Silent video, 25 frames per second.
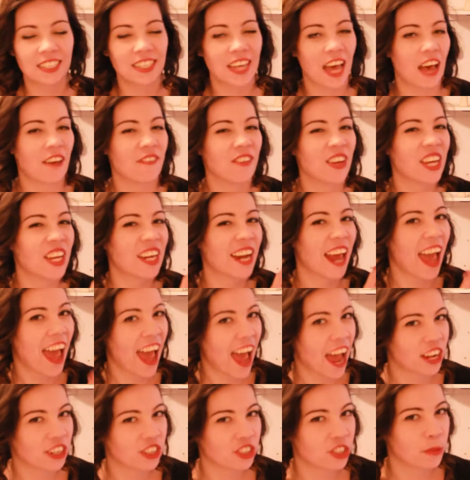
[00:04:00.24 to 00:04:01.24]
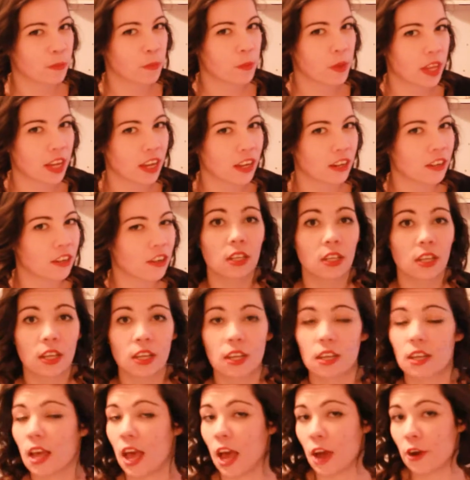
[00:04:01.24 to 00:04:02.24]
is having an action plan.
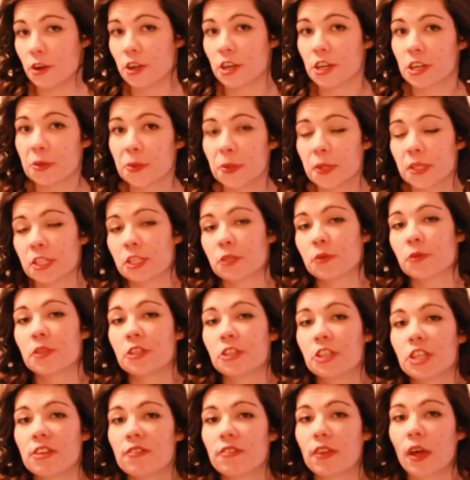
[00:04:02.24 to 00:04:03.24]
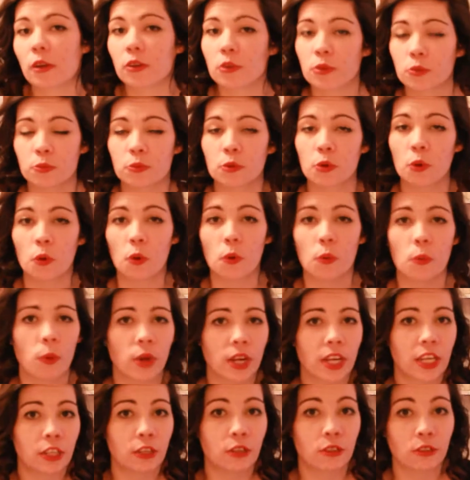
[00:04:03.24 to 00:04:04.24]
How are you going to achieve that goal?
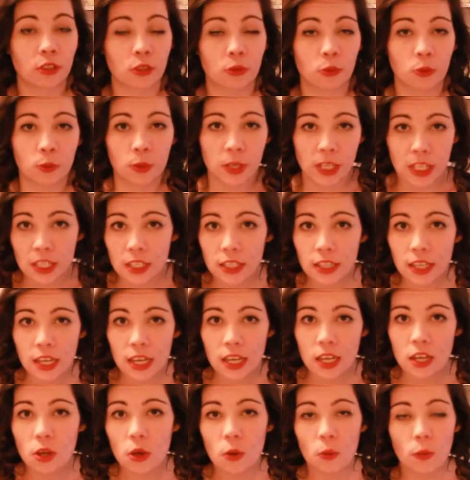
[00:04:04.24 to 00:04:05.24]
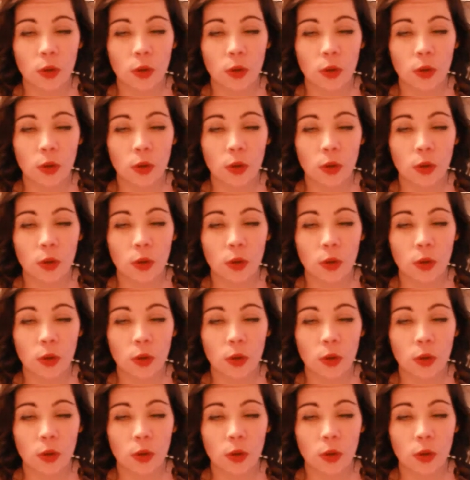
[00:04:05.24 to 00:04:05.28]
What can you do weekly?